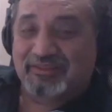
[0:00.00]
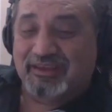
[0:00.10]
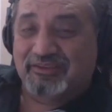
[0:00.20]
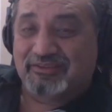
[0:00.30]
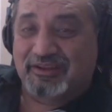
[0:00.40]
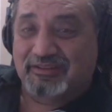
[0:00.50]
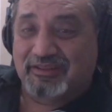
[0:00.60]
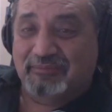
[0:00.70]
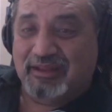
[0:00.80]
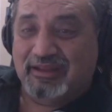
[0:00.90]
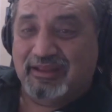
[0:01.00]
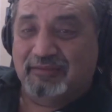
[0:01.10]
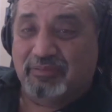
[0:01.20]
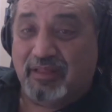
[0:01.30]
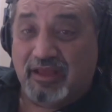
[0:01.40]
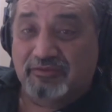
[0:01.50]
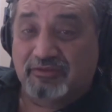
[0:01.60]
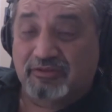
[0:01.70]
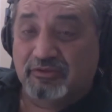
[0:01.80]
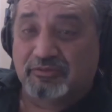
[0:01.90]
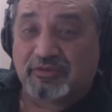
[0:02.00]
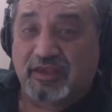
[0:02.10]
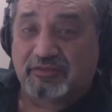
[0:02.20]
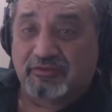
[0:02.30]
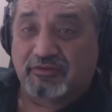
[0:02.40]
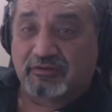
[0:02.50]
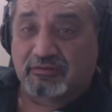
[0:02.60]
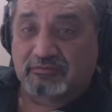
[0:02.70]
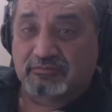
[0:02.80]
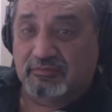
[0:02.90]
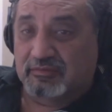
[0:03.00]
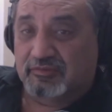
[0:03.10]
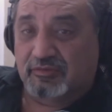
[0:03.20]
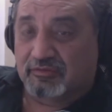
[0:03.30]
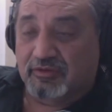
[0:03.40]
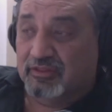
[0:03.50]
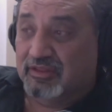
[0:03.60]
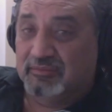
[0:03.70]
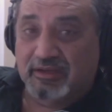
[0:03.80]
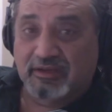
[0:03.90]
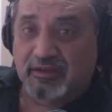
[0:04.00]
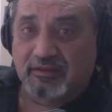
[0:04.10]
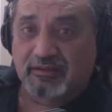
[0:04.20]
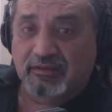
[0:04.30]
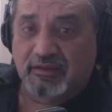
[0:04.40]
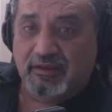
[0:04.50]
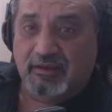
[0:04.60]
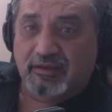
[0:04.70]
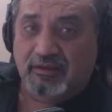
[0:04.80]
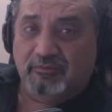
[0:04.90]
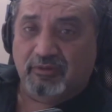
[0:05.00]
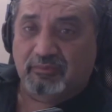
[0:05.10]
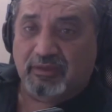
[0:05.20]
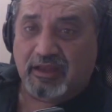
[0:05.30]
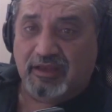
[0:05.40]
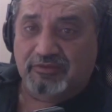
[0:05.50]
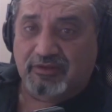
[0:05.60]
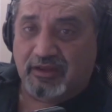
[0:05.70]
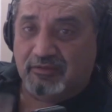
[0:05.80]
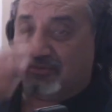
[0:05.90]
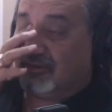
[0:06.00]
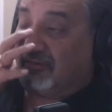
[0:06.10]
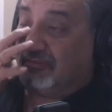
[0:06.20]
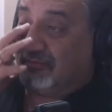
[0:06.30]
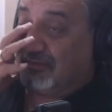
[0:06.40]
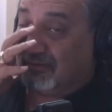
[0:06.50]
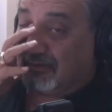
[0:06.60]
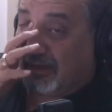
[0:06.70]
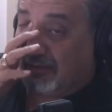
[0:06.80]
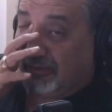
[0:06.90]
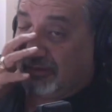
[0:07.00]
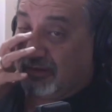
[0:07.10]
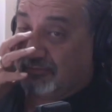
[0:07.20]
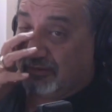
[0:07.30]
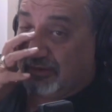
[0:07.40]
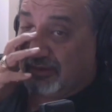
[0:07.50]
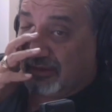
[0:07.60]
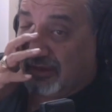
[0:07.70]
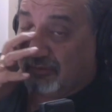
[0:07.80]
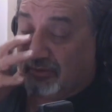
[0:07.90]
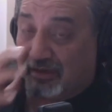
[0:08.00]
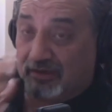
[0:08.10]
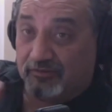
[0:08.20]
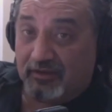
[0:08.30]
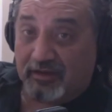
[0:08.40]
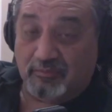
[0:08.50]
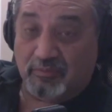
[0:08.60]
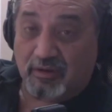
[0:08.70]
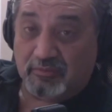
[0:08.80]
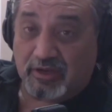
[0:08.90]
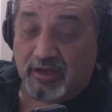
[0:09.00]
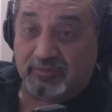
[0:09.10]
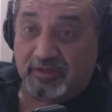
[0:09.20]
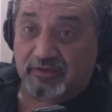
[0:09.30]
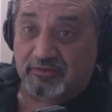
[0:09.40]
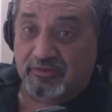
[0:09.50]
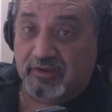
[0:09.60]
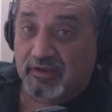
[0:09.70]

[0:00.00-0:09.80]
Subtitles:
thing is that it applies to the use cases are sort of unlimited. One of my guys and I were getting ready to upgrade the network. It's in an apartment complex,